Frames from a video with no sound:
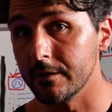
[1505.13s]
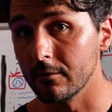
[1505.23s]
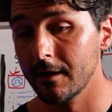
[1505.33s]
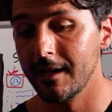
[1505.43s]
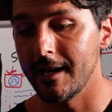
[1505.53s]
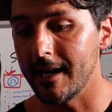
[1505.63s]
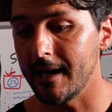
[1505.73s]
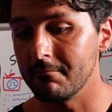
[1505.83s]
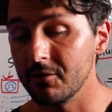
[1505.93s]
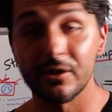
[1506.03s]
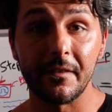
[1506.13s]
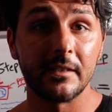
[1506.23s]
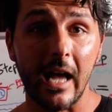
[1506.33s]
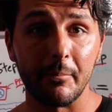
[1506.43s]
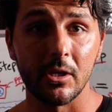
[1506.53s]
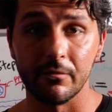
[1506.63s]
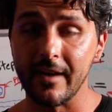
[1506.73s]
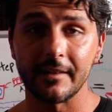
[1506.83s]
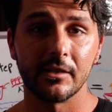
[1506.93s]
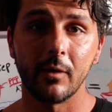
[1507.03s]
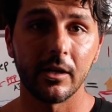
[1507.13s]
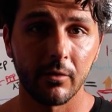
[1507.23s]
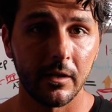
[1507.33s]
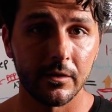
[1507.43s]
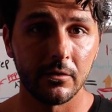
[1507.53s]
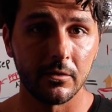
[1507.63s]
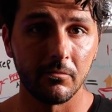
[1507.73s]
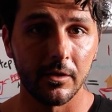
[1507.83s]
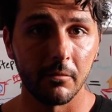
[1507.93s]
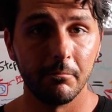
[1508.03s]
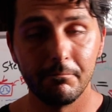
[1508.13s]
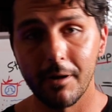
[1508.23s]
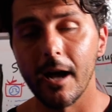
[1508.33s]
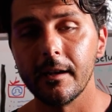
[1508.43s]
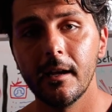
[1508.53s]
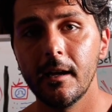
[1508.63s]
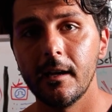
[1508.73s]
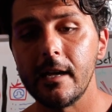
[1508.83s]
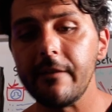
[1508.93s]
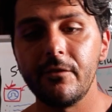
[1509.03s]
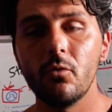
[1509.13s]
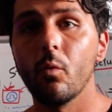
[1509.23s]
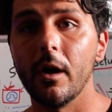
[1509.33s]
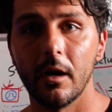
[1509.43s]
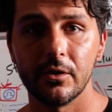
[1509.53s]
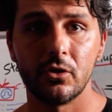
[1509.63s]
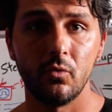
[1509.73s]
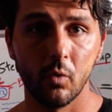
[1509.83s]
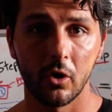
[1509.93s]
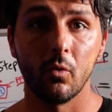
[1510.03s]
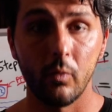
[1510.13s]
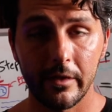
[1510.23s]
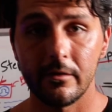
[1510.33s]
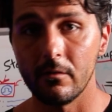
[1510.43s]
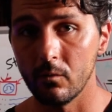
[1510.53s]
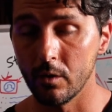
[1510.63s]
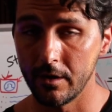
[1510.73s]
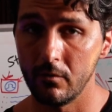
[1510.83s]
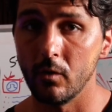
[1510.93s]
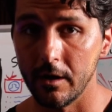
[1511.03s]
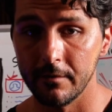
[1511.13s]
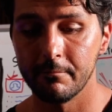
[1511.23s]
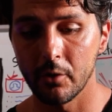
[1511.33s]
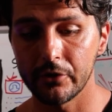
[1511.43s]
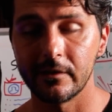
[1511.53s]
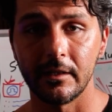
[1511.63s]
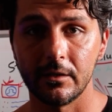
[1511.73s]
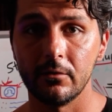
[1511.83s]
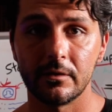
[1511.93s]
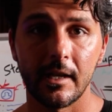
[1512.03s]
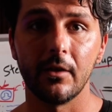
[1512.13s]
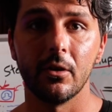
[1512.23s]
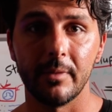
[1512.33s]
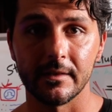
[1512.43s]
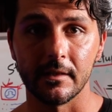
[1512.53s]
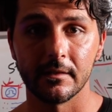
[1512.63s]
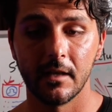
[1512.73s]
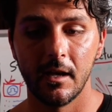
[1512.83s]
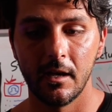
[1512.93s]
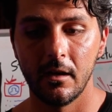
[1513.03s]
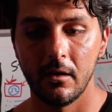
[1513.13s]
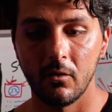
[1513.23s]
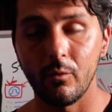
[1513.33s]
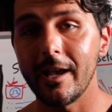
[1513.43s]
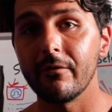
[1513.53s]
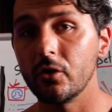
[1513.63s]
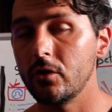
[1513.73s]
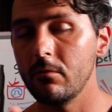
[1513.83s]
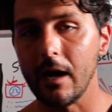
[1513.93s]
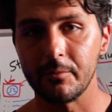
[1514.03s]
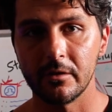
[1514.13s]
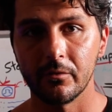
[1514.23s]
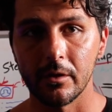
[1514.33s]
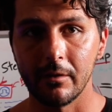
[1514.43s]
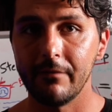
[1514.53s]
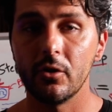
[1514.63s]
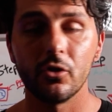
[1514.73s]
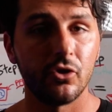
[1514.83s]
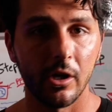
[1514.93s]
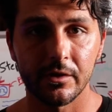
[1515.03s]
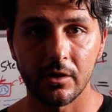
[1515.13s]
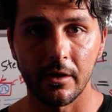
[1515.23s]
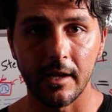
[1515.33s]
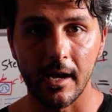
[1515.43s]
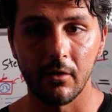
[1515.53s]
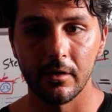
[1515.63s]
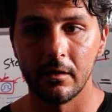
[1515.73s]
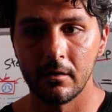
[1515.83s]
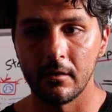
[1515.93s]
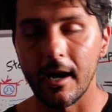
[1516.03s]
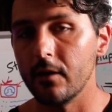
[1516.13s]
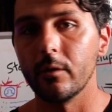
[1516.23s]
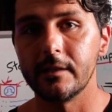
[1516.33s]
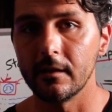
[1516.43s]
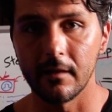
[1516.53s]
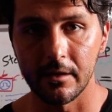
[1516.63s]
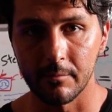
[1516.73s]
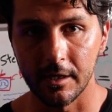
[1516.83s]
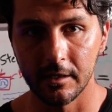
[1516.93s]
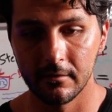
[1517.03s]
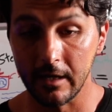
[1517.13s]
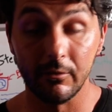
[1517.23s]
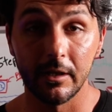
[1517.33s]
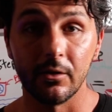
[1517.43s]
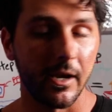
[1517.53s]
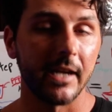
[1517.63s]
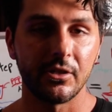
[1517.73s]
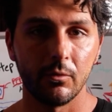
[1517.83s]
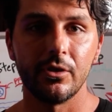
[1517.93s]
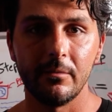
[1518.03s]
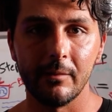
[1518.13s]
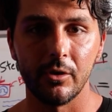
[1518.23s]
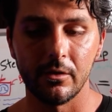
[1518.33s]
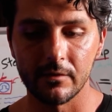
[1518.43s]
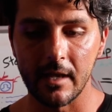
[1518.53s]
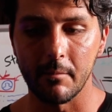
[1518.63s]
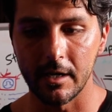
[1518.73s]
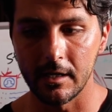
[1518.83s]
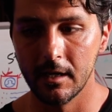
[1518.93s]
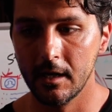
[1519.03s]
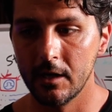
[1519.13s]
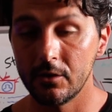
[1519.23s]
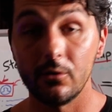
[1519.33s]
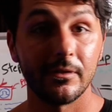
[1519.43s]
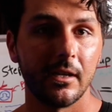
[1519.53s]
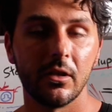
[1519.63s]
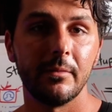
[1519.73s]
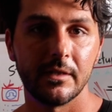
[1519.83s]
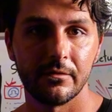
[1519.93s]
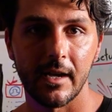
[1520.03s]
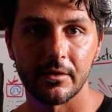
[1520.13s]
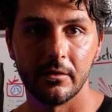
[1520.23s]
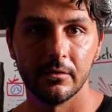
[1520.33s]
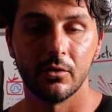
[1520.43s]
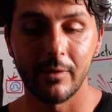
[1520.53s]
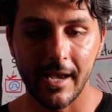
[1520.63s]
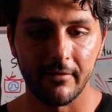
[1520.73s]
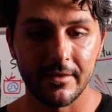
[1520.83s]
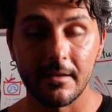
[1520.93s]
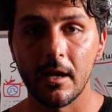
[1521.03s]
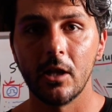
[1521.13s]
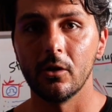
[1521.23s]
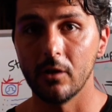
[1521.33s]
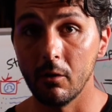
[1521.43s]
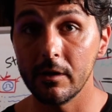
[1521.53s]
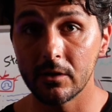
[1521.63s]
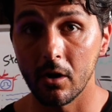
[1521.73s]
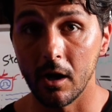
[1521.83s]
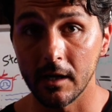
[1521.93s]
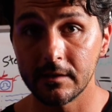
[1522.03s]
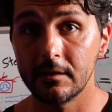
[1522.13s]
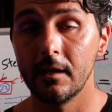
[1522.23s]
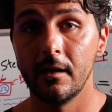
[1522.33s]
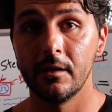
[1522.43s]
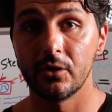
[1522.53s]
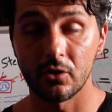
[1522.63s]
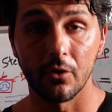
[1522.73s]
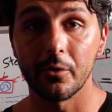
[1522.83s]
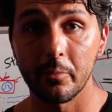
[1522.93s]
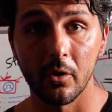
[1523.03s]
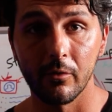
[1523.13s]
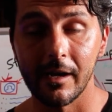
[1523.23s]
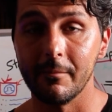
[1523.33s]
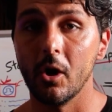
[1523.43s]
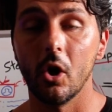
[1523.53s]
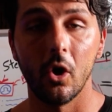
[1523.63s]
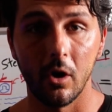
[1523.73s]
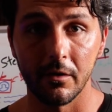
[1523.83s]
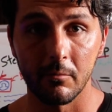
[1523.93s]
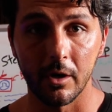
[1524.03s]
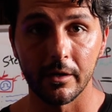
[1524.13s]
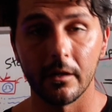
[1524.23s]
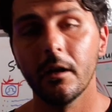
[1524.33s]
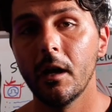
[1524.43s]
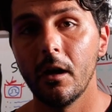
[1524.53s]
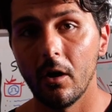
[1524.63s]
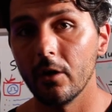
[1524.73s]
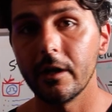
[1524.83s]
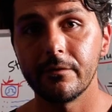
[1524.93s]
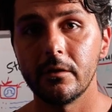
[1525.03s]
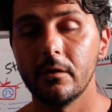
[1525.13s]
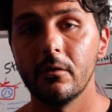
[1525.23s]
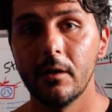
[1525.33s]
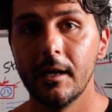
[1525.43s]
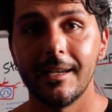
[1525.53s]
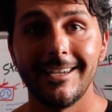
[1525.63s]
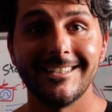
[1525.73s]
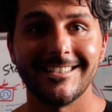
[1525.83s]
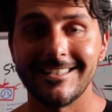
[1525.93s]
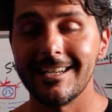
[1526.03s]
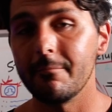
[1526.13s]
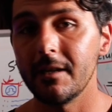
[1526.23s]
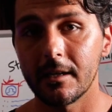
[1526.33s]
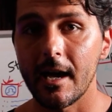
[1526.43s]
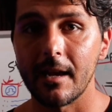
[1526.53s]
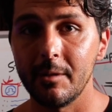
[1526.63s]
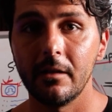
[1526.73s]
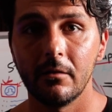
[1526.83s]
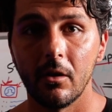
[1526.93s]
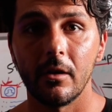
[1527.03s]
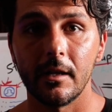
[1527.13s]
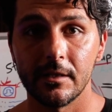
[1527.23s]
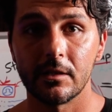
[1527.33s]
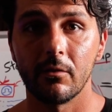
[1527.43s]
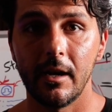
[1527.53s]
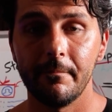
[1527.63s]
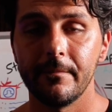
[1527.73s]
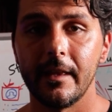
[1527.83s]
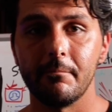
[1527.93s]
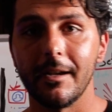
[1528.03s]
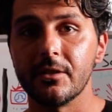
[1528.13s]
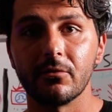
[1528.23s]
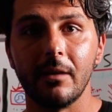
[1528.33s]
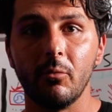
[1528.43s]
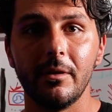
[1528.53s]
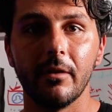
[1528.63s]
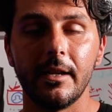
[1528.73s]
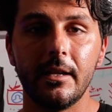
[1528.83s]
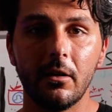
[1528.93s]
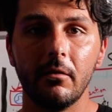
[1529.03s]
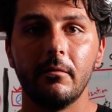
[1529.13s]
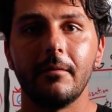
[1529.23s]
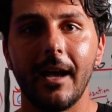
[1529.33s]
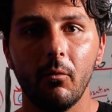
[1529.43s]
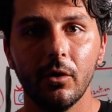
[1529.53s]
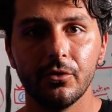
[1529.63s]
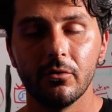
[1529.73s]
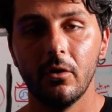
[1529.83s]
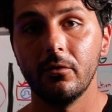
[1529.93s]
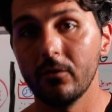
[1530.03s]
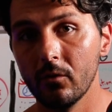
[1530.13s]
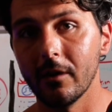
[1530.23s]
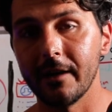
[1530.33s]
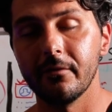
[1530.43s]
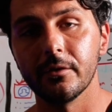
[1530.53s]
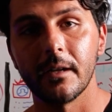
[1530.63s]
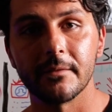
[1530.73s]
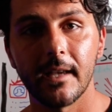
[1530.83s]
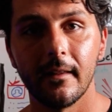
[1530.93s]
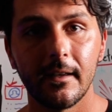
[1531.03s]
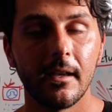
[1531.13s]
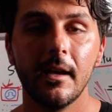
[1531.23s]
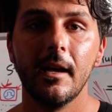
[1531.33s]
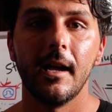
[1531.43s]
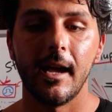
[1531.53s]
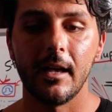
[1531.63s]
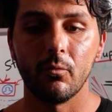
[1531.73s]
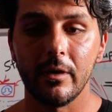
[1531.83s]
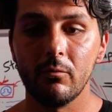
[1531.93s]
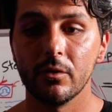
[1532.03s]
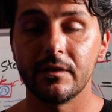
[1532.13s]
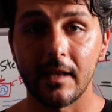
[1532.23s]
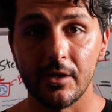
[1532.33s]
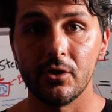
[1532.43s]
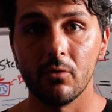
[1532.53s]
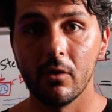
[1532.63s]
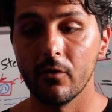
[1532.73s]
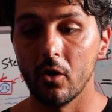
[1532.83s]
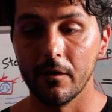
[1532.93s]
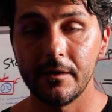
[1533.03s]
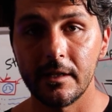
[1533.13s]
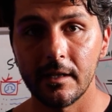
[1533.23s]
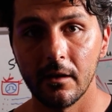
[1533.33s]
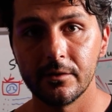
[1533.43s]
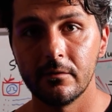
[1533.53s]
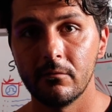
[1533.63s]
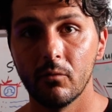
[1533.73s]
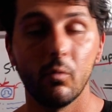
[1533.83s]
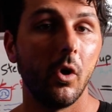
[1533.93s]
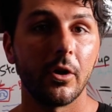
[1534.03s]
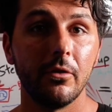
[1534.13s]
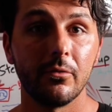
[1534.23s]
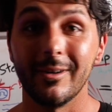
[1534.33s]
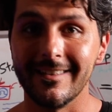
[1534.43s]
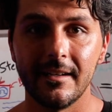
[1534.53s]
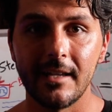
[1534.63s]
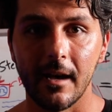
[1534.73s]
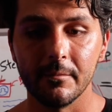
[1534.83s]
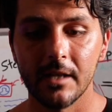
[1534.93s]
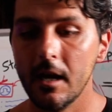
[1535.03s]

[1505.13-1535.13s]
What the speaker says: to. And there's nothing stopping you. In fact, that's why I created this YouTube video. But if you want us to work with you one-on-one personally to scale your business, we have 2 options for you. If you're just starting out, I don't want to take a lot of your money. I really don't. I actually want you to be able to use that money to scale the business faster. So we have the lowest cost starter program on the market. All you have to do is DM me Academy on Instagram, and my Instagram will be right here at Will Jerome or at Full-Time Scaling, and we will send you over all the details. We'll walk you through it in the DMs.